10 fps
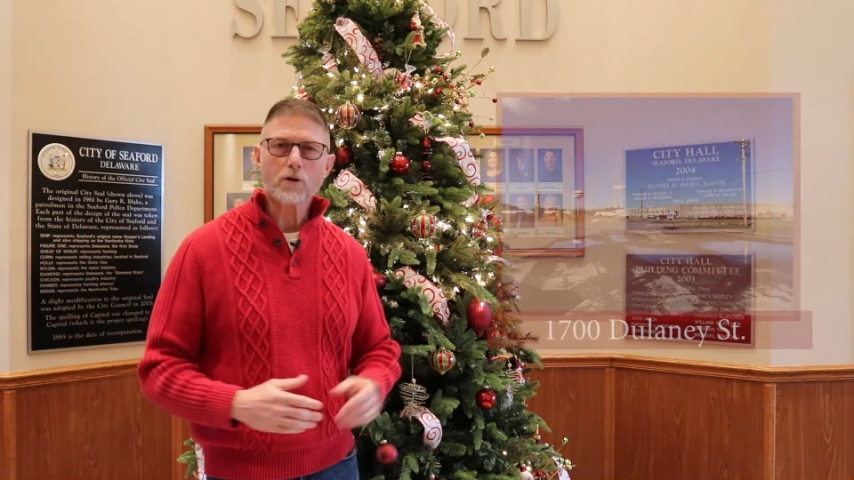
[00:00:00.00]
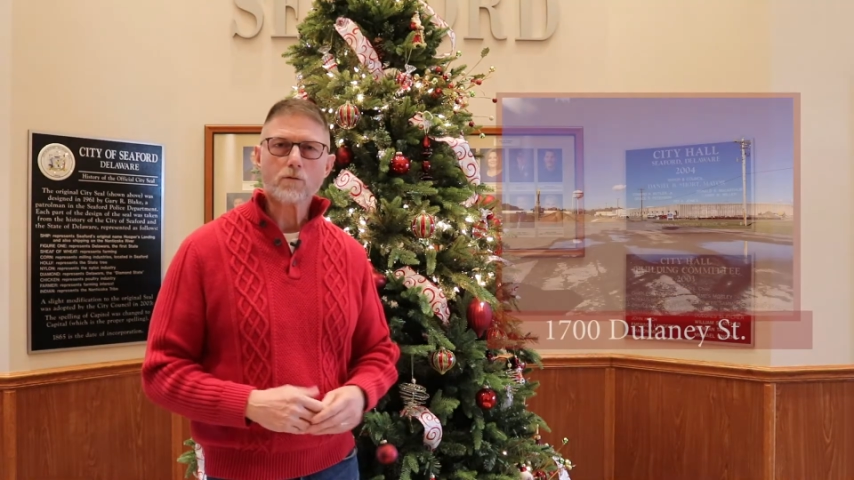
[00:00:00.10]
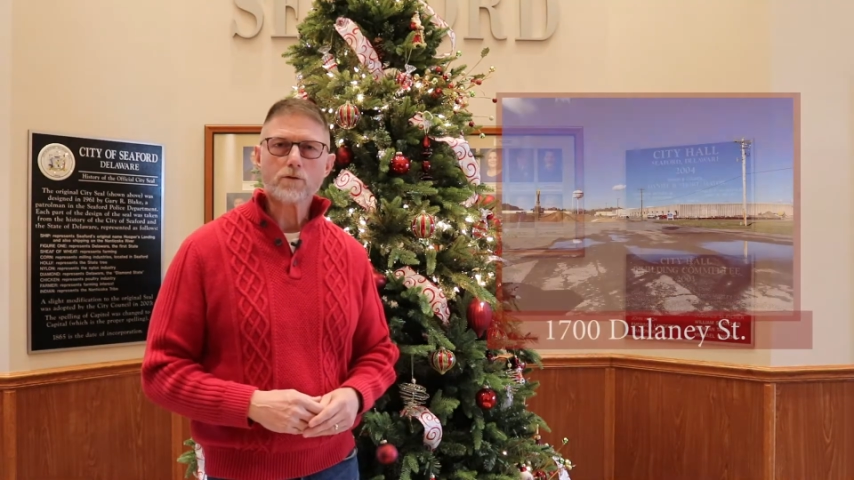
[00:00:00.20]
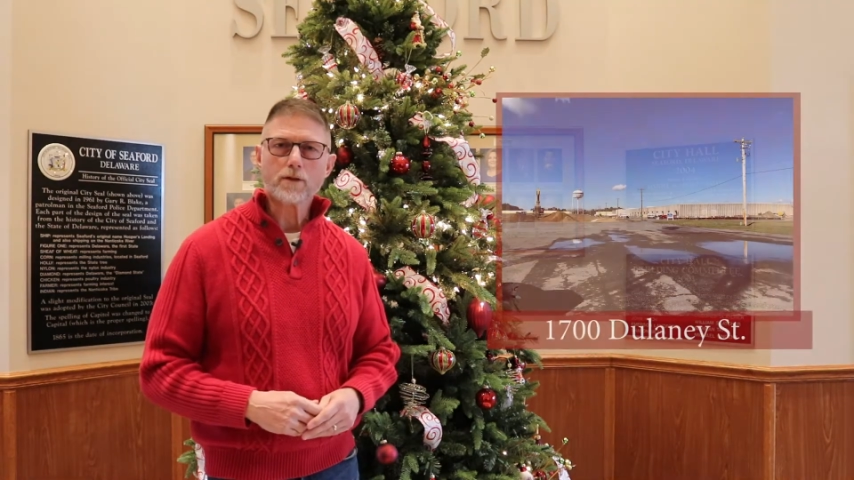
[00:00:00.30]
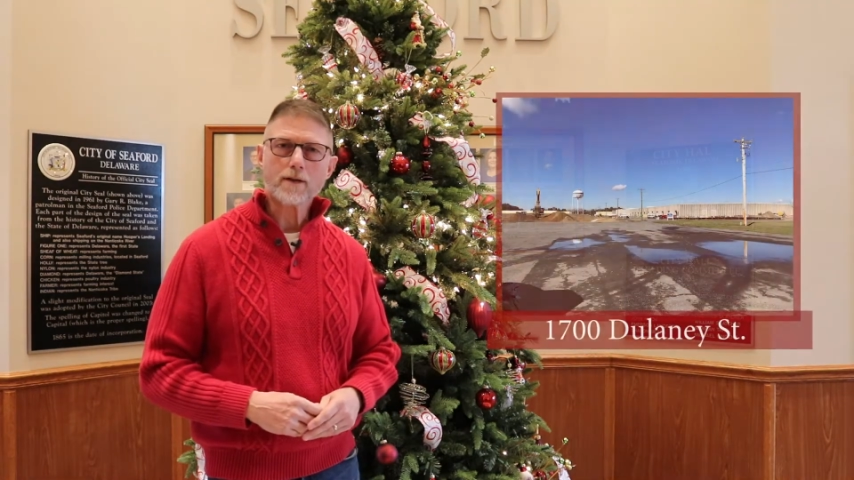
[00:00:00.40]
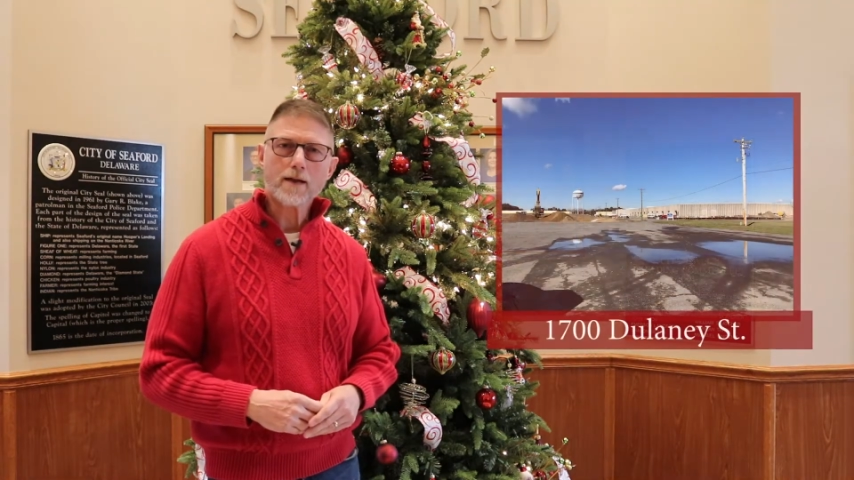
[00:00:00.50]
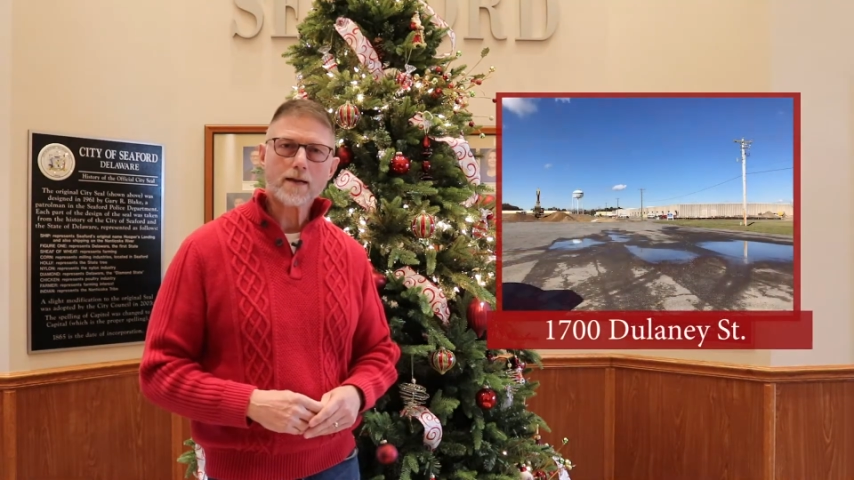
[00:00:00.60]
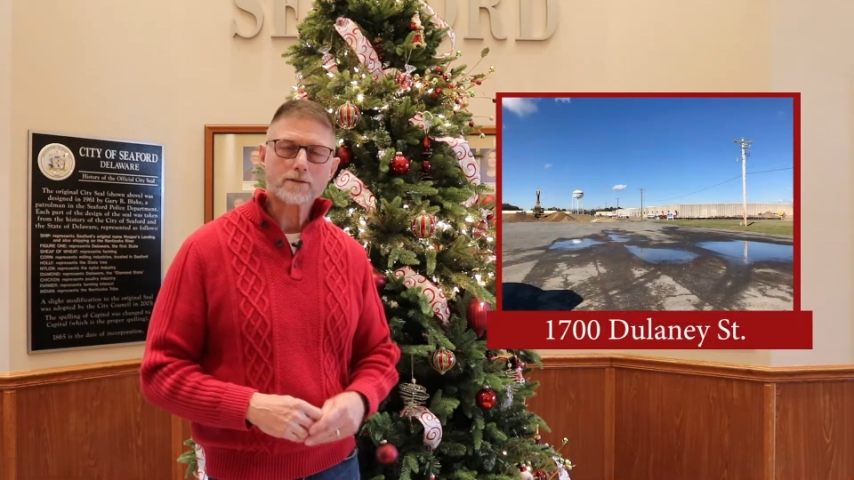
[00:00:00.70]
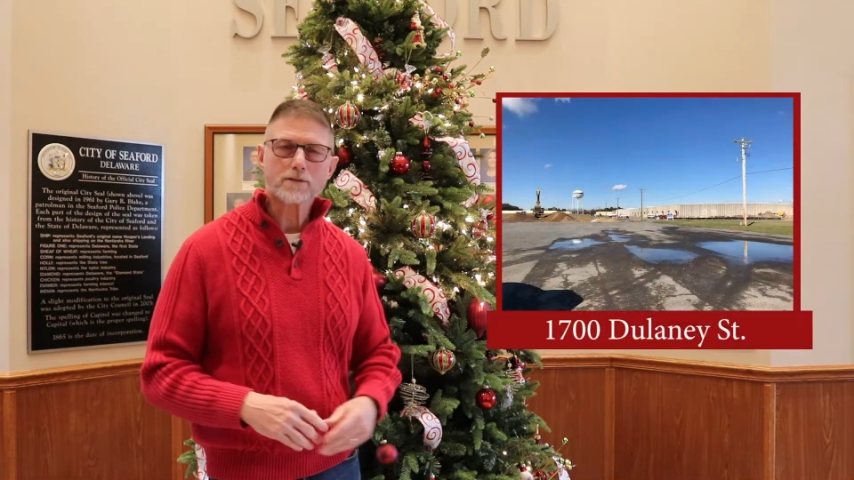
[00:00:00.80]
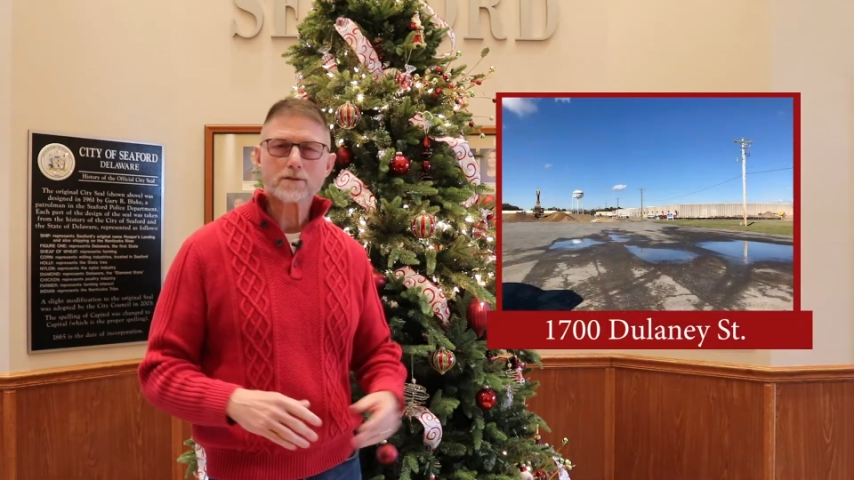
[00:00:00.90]
and over the
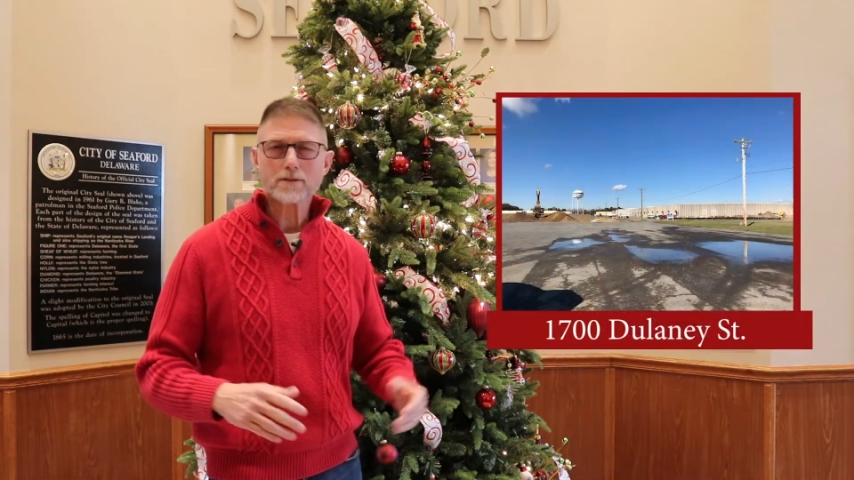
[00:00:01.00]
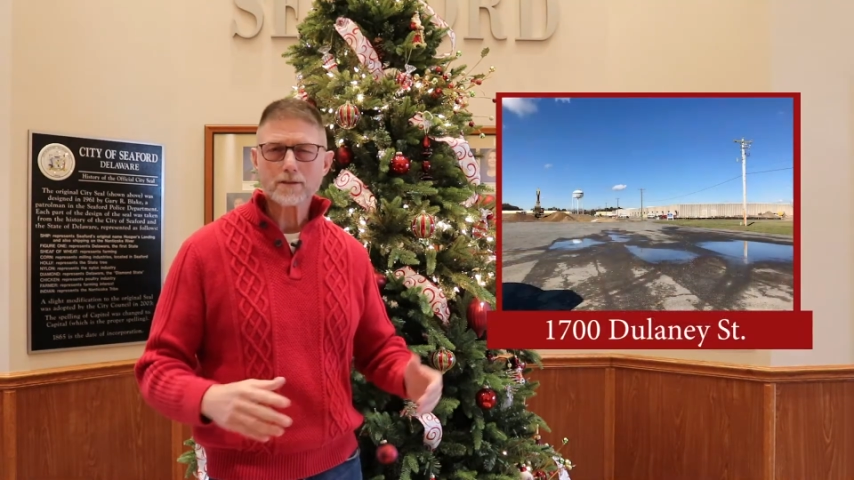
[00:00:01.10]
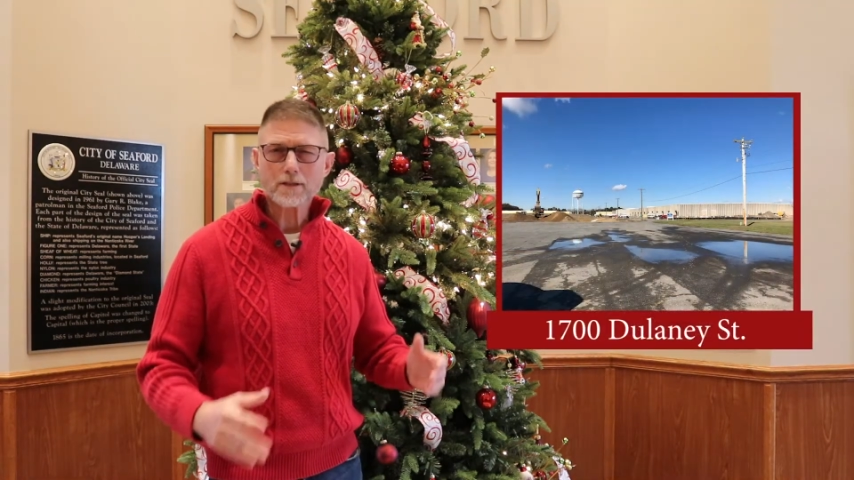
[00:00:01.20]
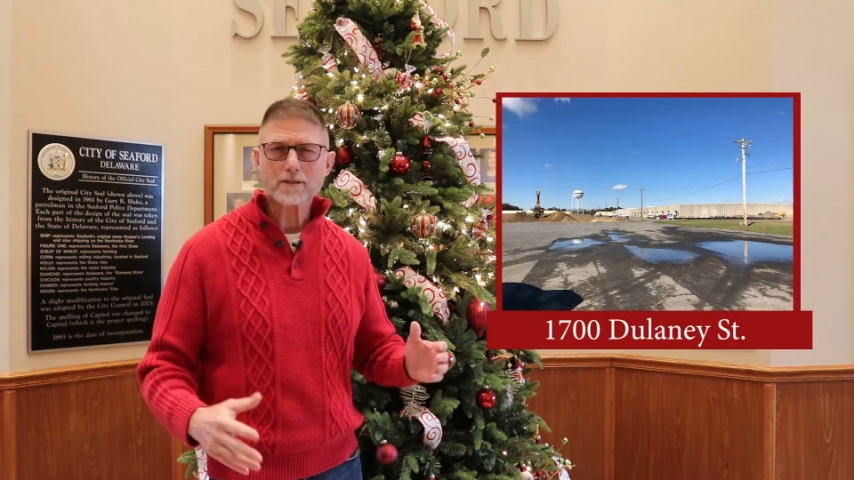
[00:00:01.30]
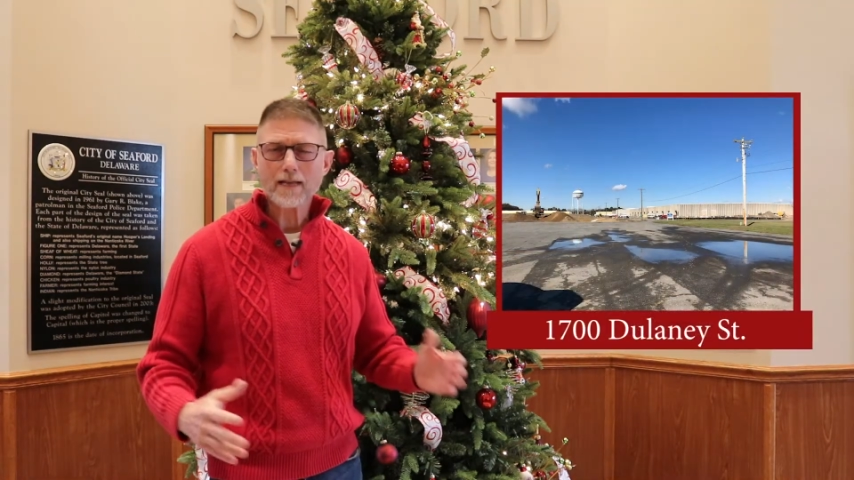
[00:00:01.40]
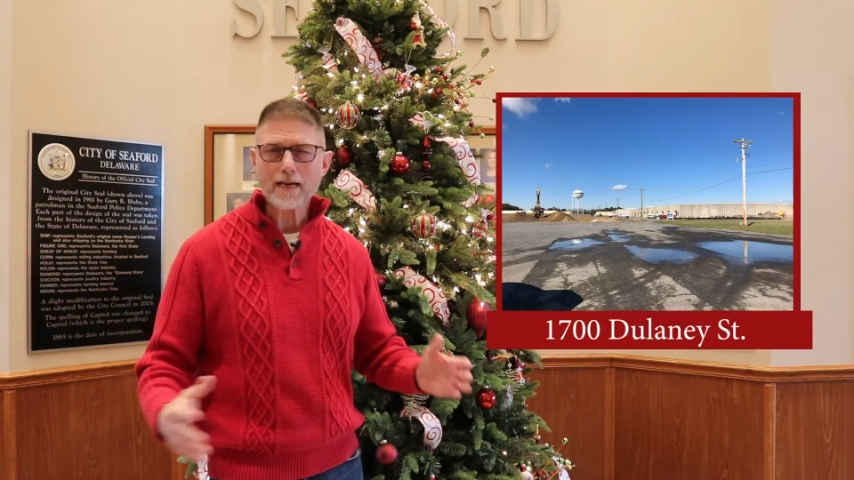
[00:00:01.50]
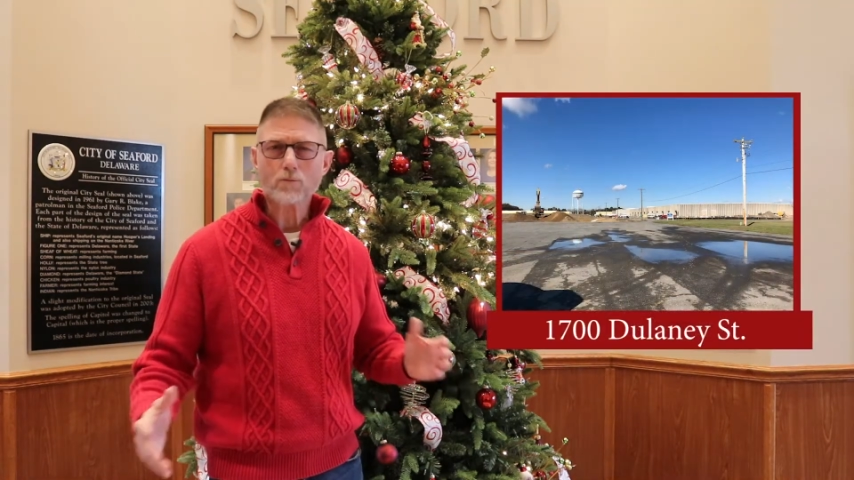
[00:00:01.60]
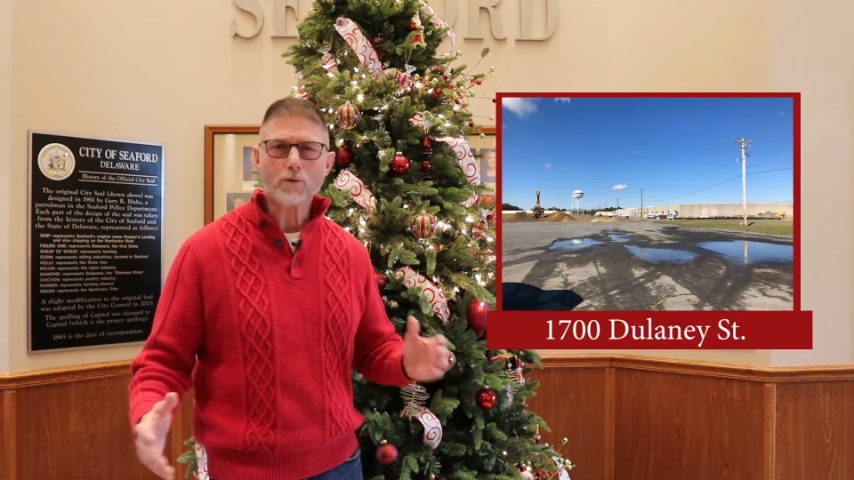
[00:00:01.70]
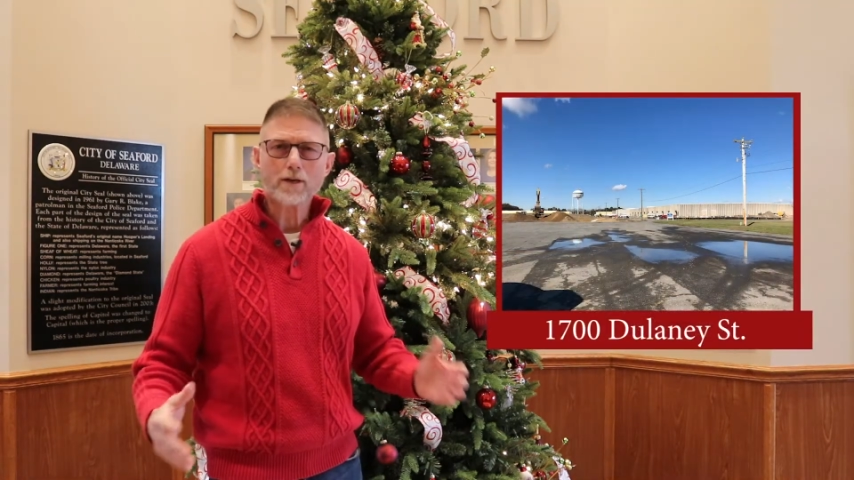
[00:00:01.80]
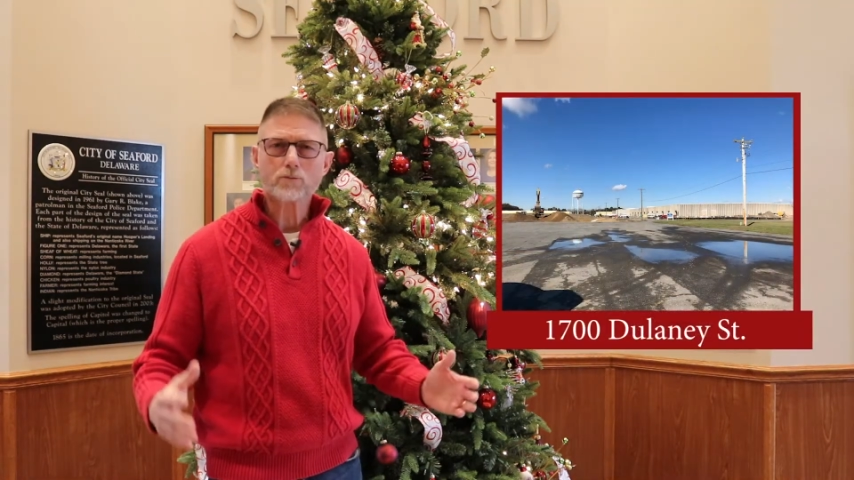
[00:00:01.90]
next 6 to 8
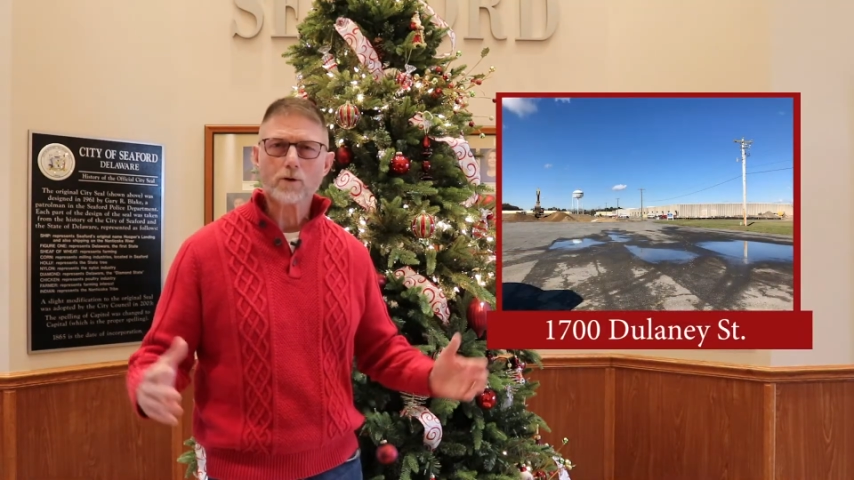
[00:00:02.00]
weeks,